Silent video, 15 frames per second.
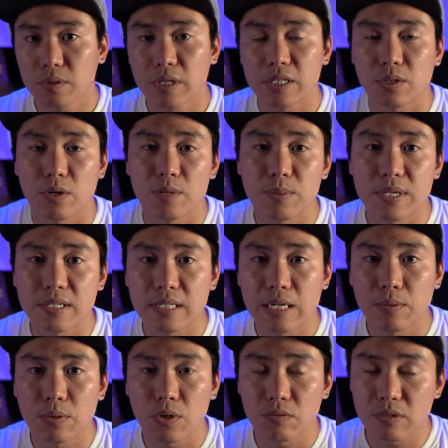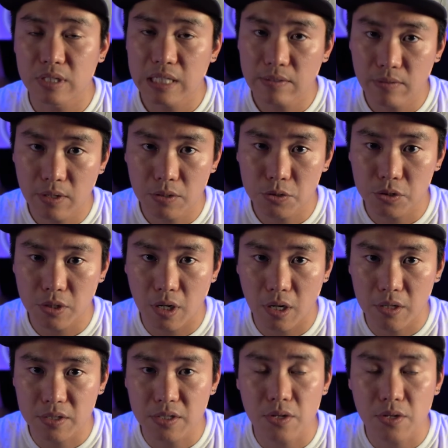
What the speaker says: It's going to be a set with over 700 cards,